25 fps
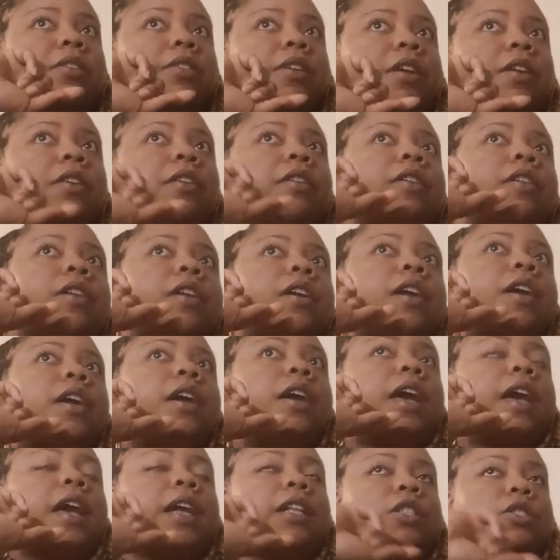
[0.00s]
there
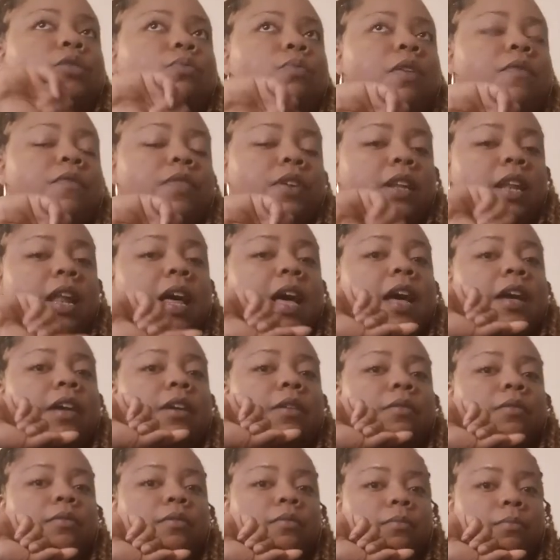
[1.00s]
at 12 o'clock